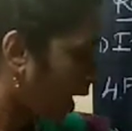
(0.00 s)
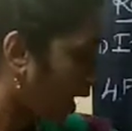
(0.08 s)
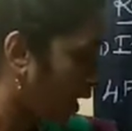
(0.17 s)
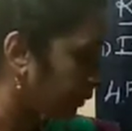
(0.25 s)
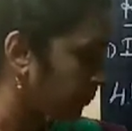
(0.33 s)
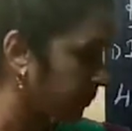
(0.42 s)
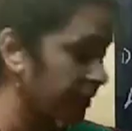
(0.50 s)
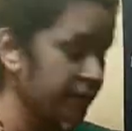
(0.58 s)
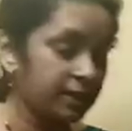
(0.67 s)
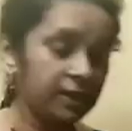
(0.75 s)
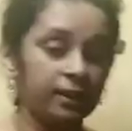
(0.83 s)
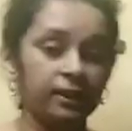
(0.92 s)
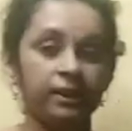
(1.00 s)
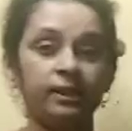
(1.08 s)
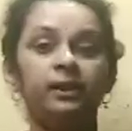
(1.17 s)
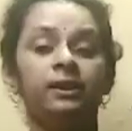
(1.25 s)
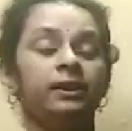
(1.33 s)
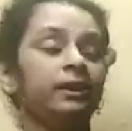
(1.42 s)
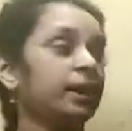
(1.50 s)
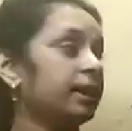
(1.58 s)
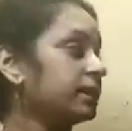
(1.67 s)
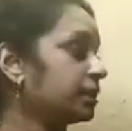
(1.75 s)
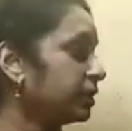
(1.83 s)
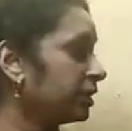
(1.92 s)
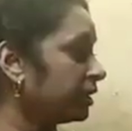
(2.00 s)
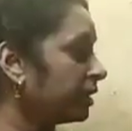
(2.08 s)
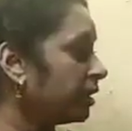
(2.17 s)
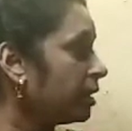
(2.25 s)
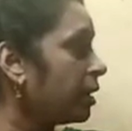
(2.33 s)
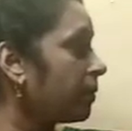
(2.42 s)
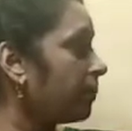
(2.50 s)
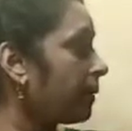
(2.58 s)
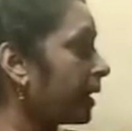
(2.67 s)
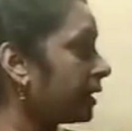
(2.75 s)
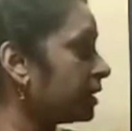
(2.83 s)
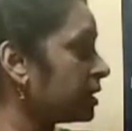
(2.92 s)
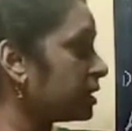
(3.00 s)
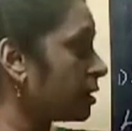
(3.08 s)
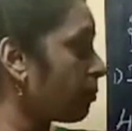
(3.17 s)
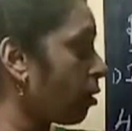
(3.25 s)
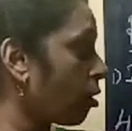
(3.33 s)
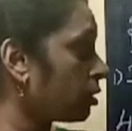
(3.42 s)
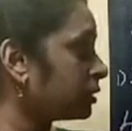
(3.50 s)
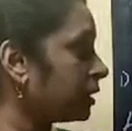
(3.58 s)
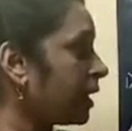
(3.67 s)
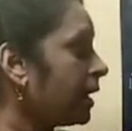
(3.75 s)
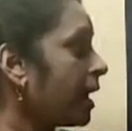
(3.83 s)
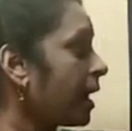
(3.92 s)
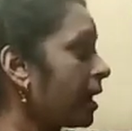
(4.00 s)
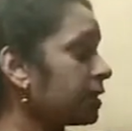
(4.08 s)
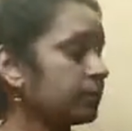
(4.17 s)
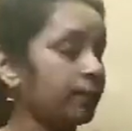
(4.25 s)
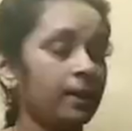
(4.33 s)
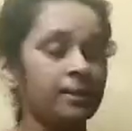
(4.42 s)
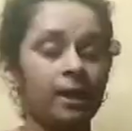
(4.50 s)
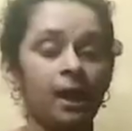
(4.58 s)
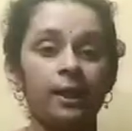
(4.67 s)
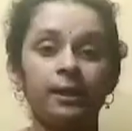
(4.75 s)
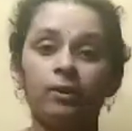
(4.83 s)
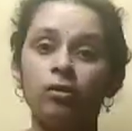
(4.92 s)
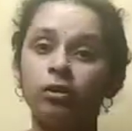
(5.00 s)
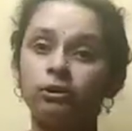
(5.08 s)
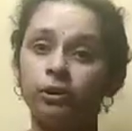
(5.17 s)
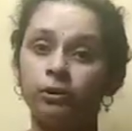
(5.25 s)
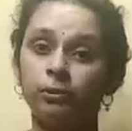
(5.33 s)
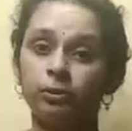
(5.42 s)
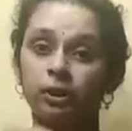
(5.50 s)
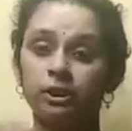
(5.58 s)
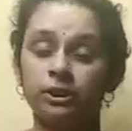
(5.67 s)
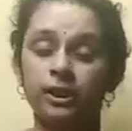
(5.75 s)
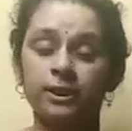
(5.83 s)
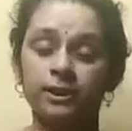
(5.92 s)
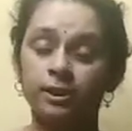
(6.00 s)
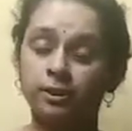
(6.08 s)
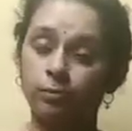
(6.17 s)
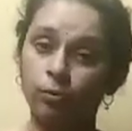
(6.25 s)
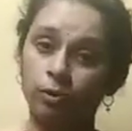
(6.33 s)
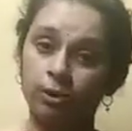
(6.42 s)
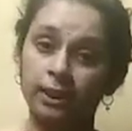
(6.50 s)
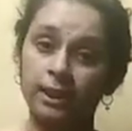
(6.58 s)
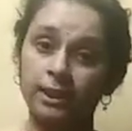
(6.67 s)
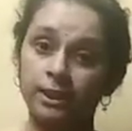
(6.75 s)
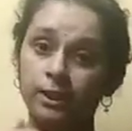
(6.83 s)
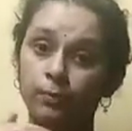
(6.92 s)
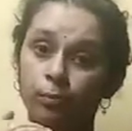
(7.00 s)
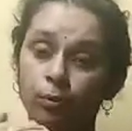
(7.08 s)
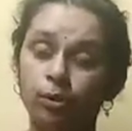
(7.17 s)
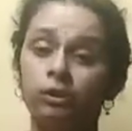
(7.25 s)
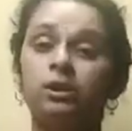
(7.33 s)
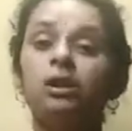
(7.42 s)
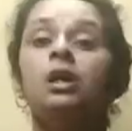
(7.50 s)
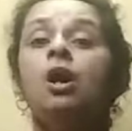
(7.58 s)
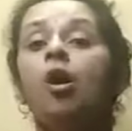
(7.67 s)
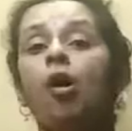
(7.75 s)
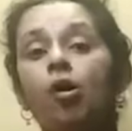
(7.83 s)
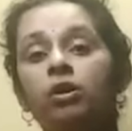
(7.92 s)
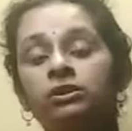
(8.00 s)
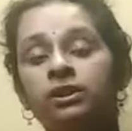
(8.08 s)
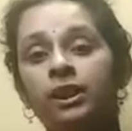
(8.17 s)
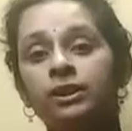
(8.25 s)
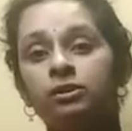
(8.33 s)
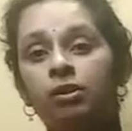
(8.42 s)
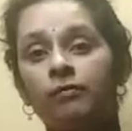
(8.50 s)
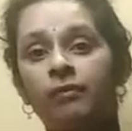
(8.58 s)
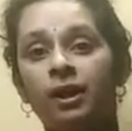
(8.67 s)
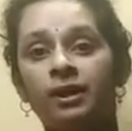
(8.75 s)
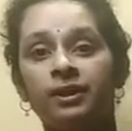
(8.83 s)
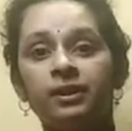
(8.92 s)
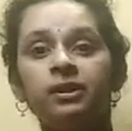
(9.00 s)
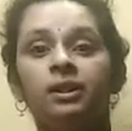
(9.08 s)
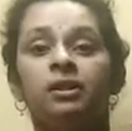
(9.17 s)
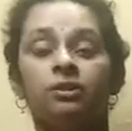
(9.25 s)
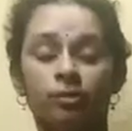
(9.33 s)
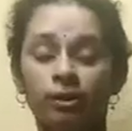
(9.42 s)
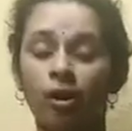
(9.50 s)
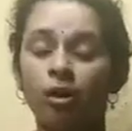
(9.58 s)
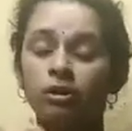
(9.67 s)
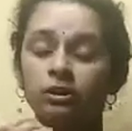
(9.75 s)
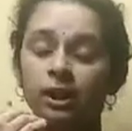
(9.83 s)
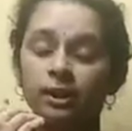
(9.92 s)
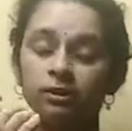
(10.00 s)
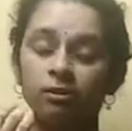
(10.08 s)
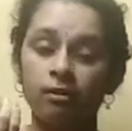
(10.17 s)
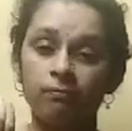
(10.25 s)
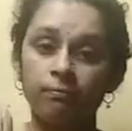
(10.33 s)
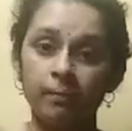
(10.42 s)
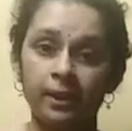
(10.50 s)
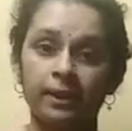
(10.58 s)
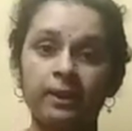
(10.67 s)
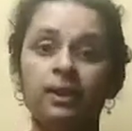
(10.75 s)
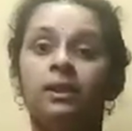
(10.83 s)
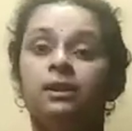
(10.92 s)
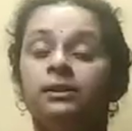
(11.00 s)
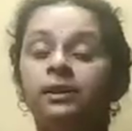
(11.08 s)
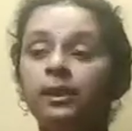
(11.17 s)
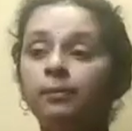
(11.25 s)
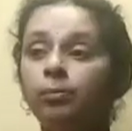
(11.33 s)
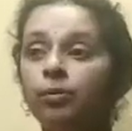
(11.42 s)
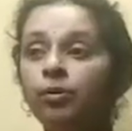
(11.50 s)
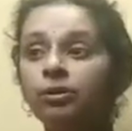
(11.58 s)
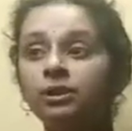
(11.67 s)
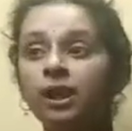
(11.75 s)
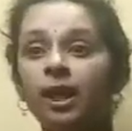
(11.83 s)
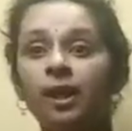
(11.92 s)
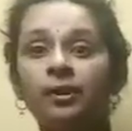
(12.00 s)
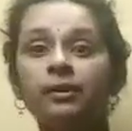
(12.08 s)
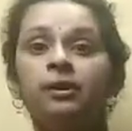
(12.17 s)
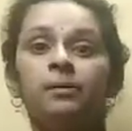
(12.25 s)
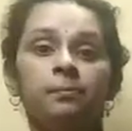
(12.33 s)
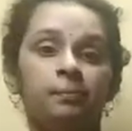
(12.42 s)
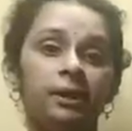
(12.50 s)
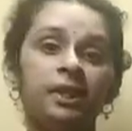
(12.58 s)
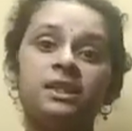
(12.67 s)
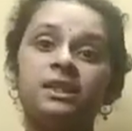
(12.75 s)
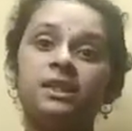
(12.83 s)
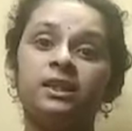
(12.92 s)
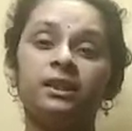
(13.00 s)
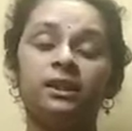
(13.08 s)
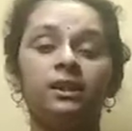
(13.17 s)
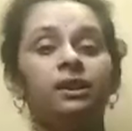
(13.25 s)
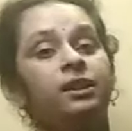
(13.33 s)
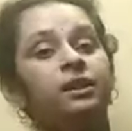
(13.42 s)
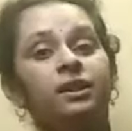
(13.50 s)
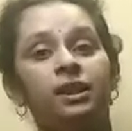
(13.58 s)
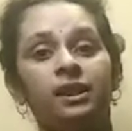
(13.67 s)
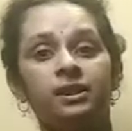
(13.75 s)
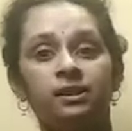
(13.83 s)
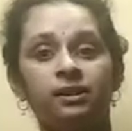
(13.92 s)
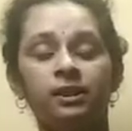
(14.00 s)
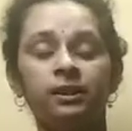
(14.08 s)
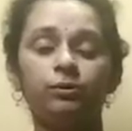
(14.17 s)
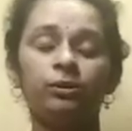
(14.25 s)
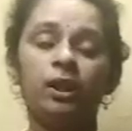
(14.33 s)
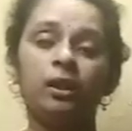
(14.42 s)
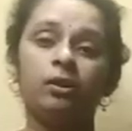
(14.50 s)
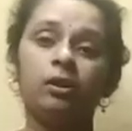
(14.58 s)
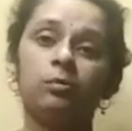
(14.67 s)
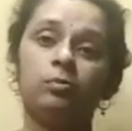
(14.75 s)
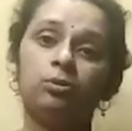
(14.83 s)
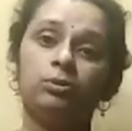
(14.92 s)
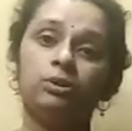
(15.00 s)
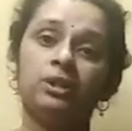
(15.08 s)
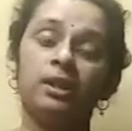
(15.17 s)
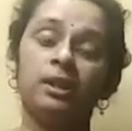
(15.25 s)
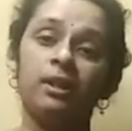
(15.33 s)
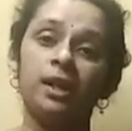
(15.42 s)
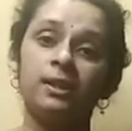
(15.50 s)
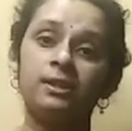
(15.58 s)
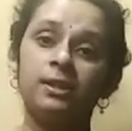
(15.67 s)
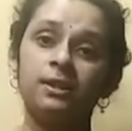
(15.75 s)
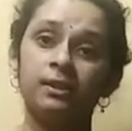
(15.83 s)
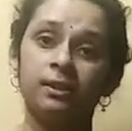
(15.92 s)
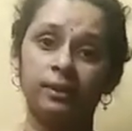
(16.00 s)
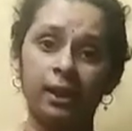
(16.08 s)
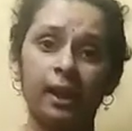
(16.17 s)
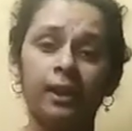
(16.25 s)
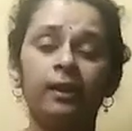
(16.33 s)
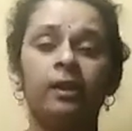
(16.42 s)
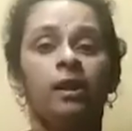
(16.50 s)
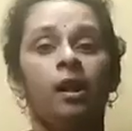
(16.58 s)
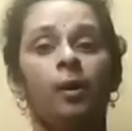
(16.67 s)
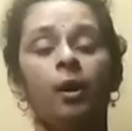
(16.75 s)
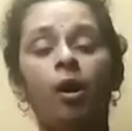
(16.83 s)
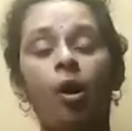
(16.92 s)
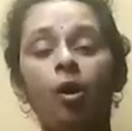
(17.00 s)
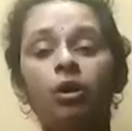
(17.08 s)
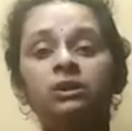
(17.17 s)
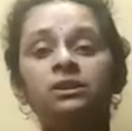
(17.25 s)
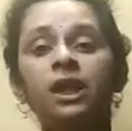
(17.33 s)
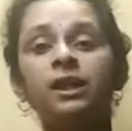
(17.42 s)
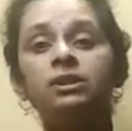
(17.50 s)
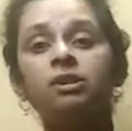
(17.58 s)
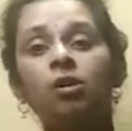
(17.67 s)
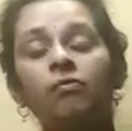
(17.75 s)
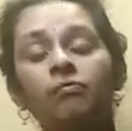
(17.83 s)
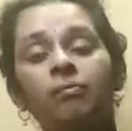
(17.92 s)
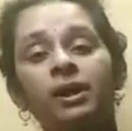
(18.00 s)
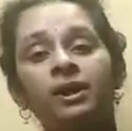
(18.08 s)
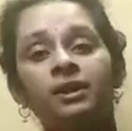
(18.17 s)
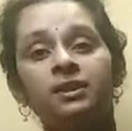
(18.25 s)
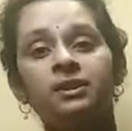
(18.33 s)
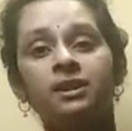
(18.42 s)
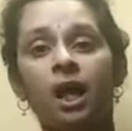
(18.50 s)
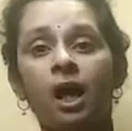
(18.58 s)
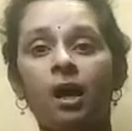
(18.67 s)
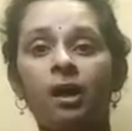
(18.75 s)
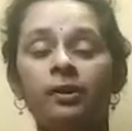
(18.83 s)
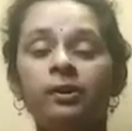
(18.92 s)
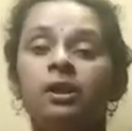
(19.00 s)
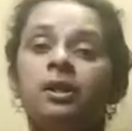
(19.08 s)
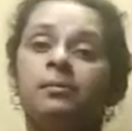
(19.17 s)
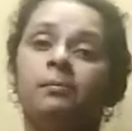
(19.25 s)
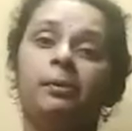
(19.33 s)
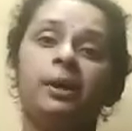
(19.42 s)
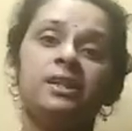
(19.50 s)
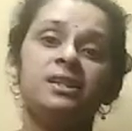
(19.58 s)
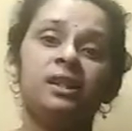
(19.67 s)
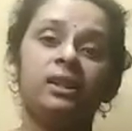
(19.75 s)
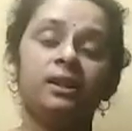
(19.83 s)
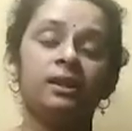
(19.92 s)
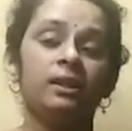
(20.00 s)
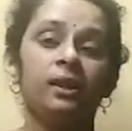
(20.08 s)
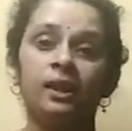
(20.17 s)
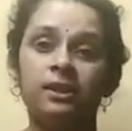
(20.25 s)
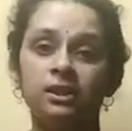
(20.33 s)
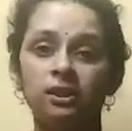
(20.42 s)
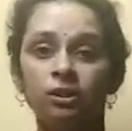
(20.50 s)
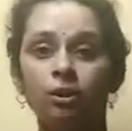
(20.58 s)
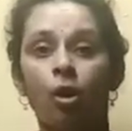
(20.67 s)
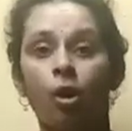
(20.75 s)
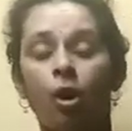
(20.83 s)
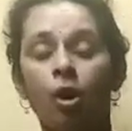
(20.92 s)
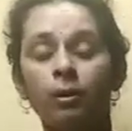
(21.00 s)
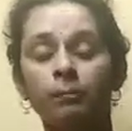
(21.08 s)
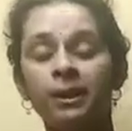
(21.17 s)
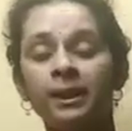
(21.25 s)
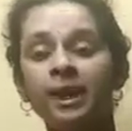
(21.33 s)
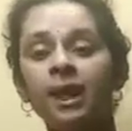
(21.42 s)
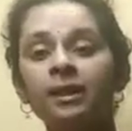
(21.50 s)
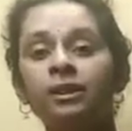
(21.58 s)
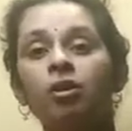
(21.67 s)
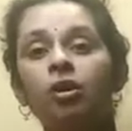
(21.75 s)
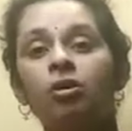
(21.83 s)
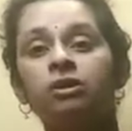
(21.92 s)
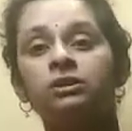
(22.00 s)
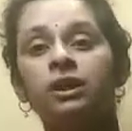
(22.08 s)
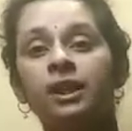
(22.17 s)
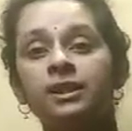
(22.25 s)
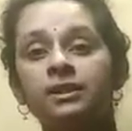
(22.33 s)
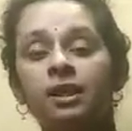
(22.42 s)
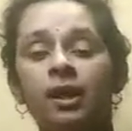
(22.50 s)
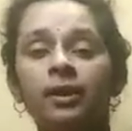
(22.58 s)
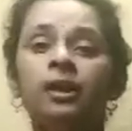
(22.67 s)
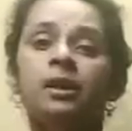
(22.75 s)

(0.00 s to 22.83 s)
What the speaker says: are basic in nature. Here magnesium oxide as well as iron oxide, tested both oxides of oxides of metal. Then both are basic in nature. Then you can come to generalization that oxides of metals are basic in nature, or metallic oxides are